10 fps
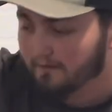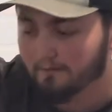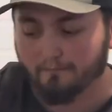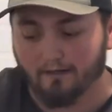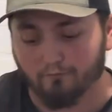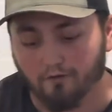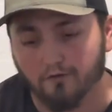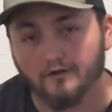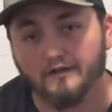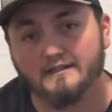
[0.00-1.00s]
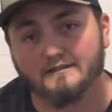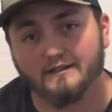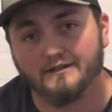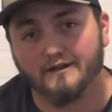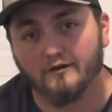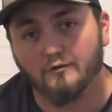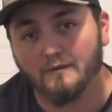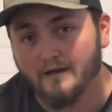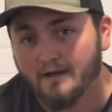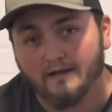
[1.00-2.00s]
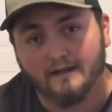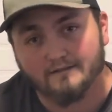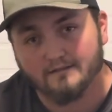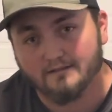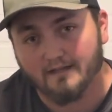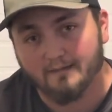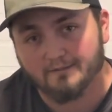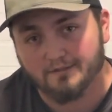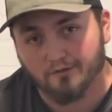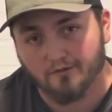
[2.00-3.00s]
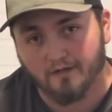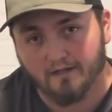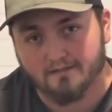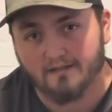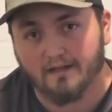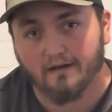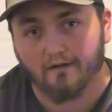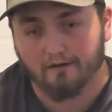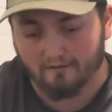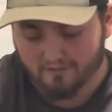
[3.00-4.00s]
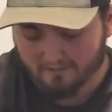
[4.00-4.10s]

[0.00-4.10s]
My roller is the Dome. It's the same story as the Harrier, it just